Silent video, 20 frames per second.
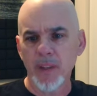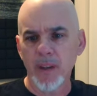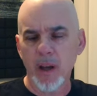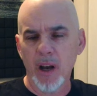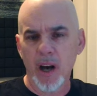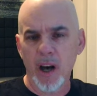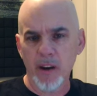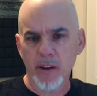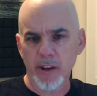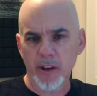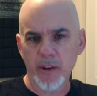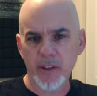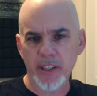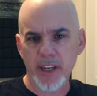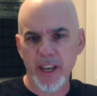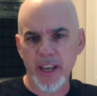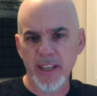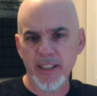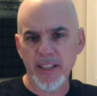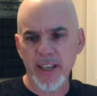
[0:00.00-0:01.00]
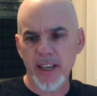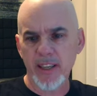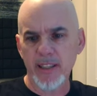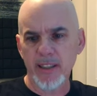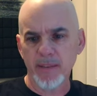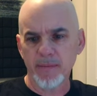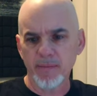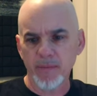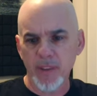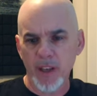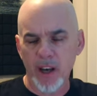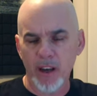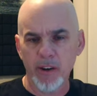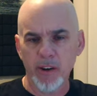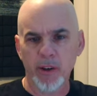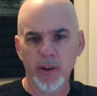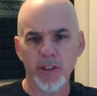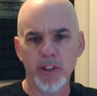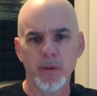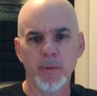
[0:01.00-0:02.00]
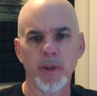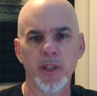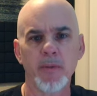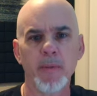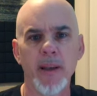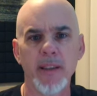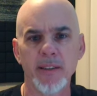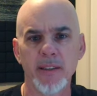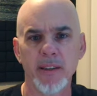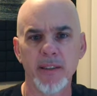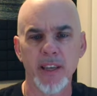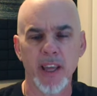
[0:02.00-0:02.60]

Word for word: 100 goes into excess, 100 goes into expenses.